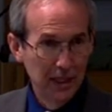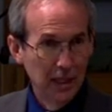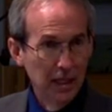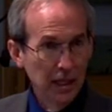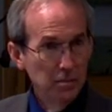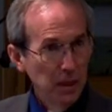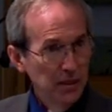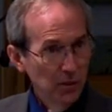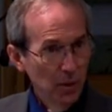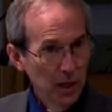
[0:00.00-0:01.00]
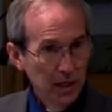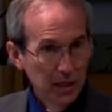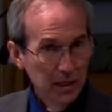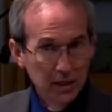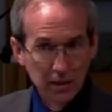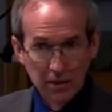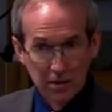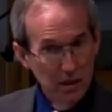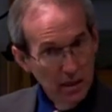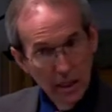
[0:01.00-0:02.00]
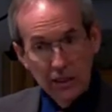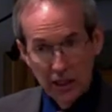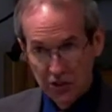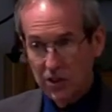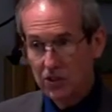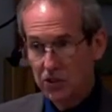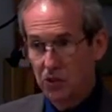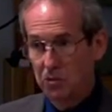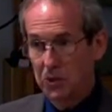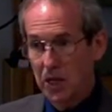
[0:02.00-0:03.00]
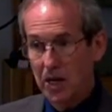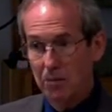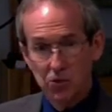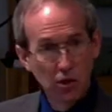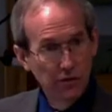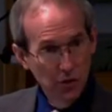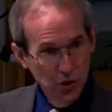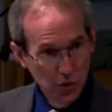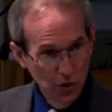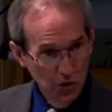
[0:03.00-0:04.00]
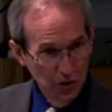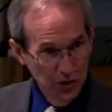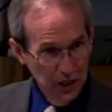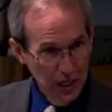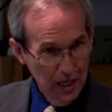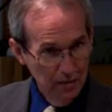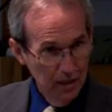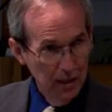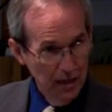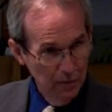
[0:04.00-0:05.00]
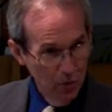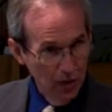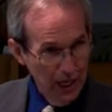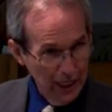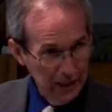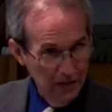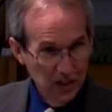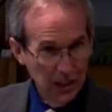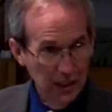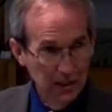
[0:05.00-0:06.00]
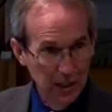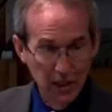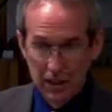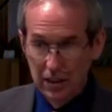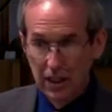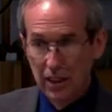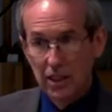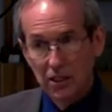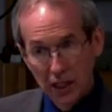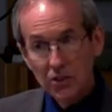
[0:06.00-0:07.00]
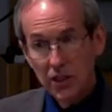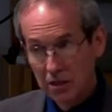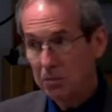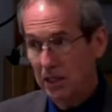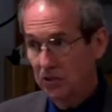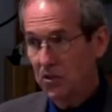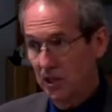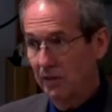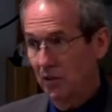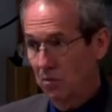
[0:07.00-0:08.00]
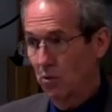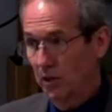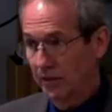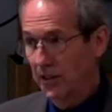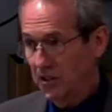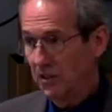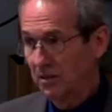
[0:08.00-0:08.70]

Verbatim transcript: And by the way, it does consume time. So if you're short on time and have more activities get done, you actually can make yourself a little more efficient.